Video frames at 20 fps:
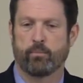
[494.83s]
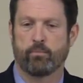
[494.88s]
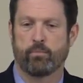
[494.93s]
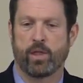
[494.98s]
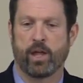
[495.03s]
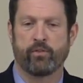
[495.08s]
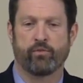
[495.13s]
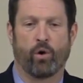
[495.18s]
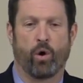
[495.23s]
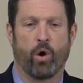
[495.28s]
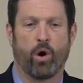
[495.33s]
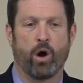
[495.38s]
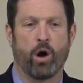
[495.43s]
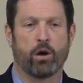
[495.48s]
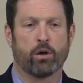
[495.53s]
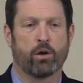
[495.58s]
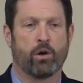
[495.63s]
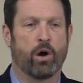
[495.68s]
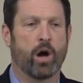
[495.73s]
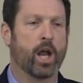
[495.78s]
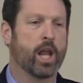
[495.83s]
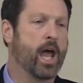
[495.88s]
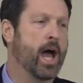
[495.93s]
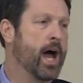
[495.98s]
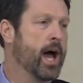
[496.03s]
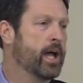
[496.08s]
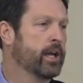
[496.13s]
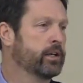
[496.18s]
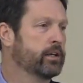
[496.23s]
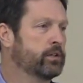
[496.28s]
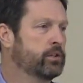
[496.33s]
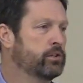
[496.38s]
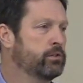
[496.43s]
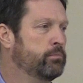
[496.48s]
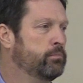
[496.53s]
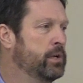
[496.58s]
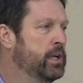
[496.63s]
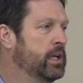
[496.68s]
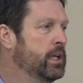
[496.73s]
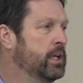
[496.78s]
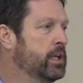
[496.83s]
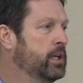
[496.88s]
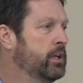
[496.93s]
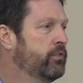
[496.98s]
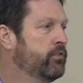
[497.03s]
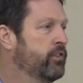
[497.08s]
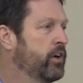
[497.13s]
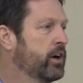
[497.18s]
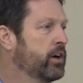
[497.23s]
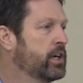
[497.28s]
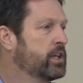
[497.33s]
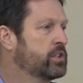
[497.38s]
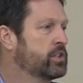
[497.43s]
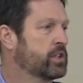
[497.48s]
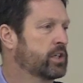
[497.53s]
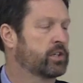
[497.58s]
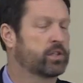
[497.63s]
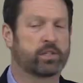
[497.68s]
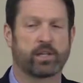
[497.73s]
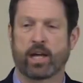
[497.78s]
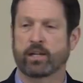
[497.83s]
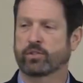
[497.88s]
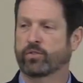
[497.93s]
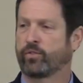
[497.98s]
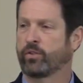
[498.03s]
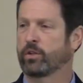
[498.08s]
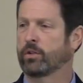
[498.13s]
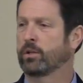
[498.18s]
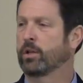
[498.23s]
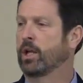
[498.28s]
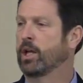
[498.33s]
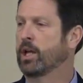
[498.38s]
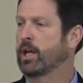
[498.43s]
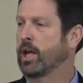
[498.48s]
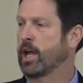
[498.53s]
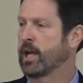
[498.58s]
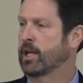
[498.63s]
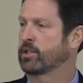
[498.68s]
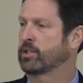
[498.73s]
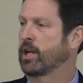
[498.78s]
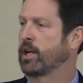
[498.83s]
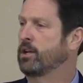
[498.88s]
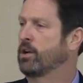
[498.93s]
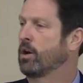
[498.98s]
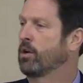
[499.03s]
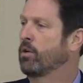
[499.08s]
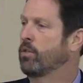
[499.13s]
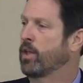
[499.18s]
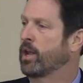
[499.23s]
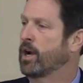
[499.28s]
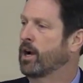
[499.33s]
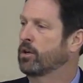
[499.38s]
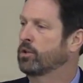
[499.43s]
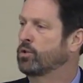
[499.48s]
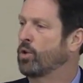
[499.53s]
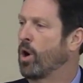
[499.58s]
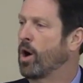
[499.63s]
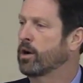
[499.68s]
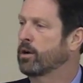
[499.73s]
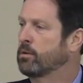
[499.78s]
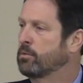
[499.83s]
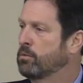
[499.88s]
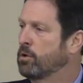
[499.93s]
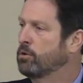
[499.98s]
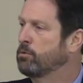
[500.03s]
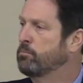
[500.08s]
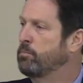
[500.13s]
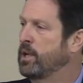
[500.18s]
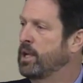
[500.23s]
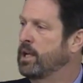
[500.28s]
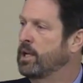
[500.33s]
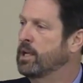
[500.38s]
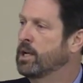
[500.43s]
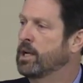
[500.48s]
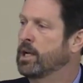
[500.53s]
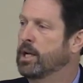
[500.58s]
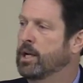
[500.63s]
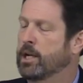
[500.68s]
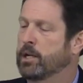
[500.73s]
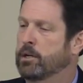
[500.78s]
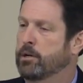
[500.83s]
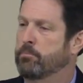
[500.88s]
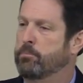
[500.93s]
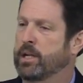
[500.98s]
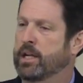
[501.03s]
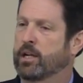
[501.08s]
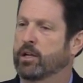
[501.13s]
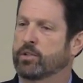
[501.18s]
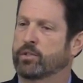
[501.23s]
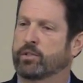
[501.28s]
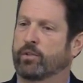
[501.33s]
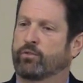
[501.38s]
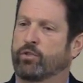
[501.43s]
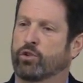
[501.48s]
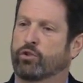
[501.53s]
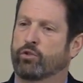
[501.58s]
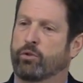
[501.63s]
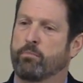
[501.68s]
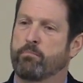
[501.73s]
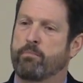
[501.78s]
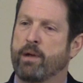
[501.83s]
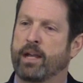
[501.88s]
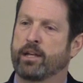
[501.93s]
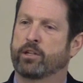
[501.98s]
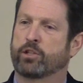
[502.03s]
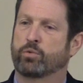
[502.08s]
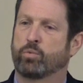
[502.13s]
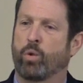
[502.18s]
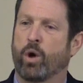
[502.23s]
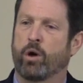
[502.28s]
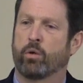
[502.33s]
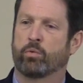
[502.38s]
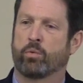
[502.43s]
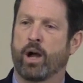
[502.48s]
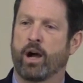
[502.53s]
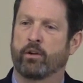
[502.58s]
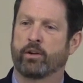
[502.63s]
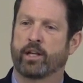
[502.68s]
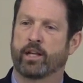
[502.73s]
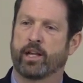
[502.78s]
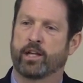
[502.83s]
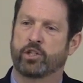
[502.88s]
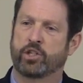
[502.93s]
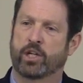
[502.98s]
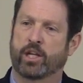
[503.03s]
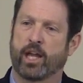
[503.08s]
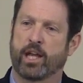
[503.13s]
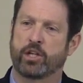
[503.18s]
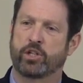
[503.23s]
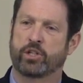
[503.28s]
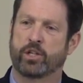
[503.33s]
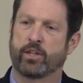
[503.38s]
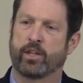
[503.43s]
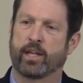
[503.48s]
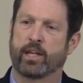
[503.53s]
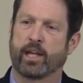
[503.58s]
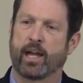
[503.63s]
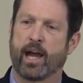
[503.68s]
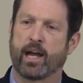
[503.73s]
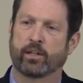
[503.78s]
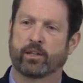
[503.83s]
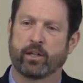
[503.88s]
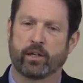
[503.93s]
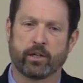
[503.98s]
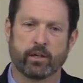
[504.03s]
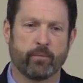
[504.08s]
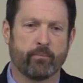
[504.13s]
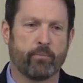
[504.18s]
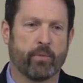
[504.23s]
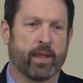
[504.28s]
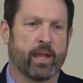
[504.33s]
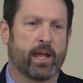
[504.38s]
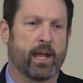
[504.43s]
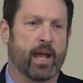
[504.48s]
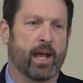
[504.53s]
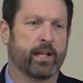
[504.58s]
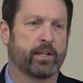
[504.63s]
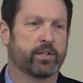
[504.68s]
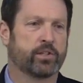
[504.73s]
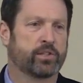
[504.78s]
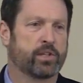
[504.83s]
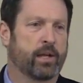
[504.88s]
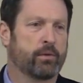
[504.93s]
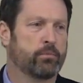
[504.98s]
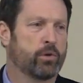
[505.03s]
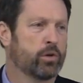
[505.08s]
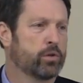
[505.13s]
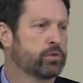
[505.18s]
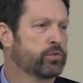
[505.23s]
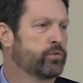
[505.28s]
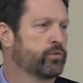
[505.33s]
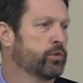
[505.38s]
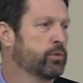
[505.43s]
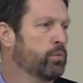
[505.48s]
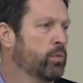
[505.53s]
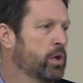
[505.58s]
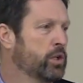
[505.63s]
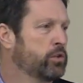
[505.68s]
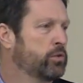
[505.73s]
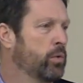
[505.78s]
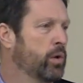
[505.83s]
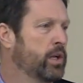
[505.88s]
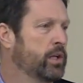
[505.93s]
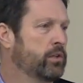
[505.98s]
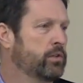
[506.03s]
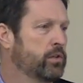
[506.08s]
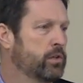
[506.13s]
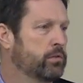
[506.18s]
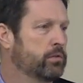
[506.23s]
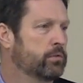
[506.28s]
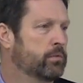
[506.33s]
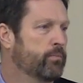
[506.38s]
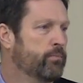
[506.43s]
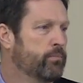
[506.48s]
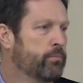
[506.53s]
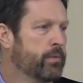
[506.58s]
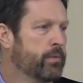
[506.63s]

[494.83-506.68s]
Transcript: They've all gone on to be very successful, as I know that our daughter will be, because of the tremendous well-rounded education they got there. And the same goes for 122.